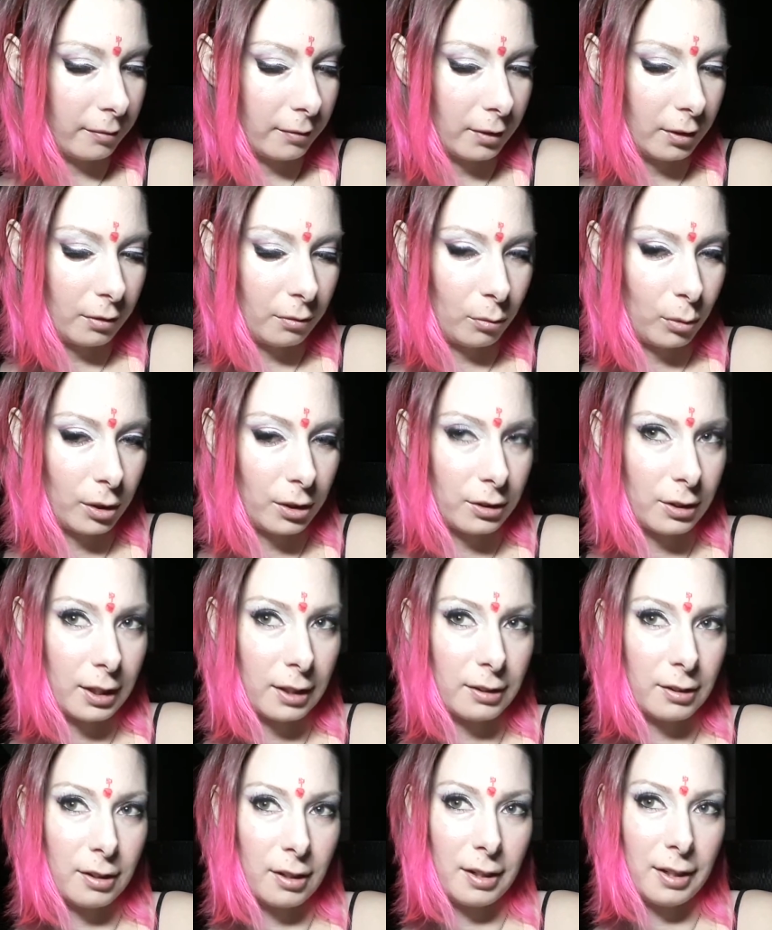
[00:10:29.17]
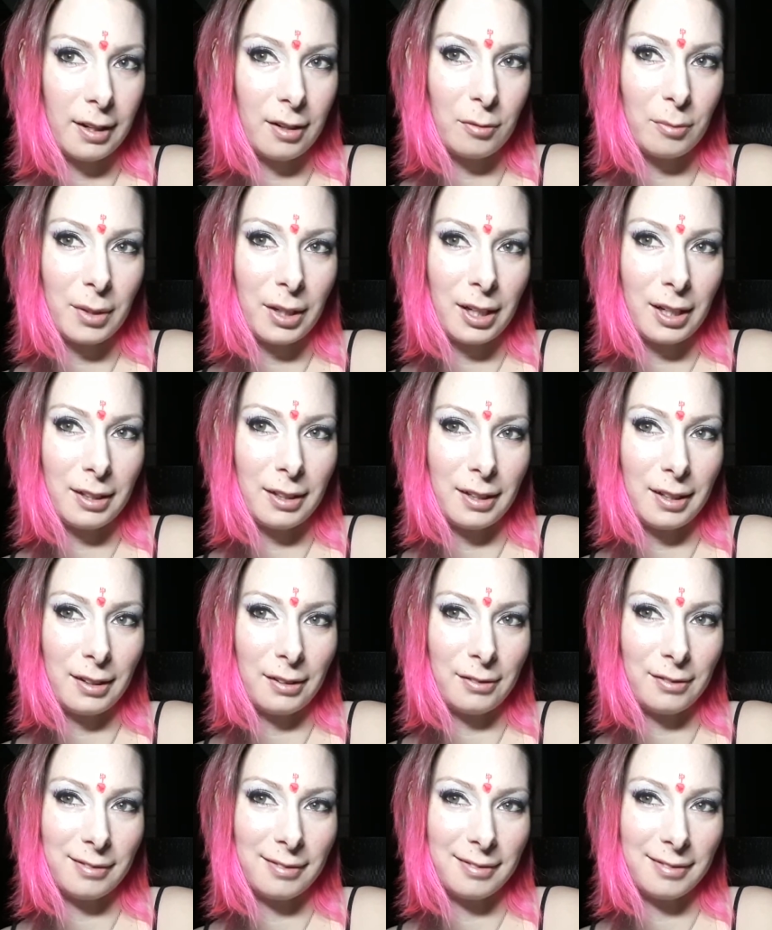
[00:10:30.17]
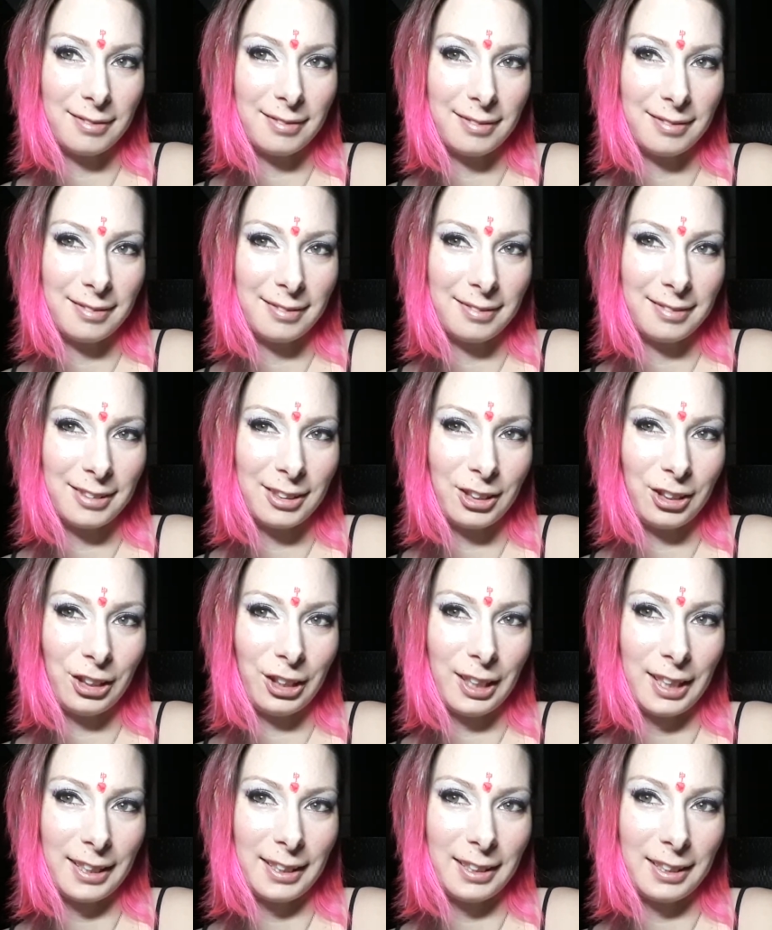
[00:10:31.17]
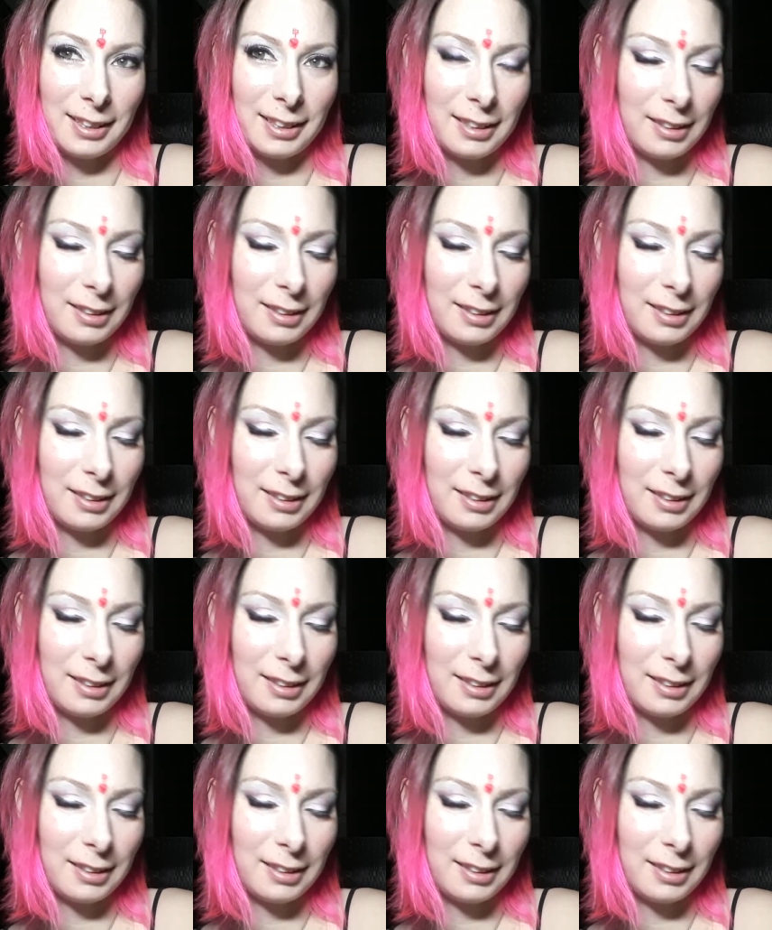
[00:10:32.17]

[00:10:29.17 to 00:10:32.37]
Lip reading: which has gone out of my head now. Shit.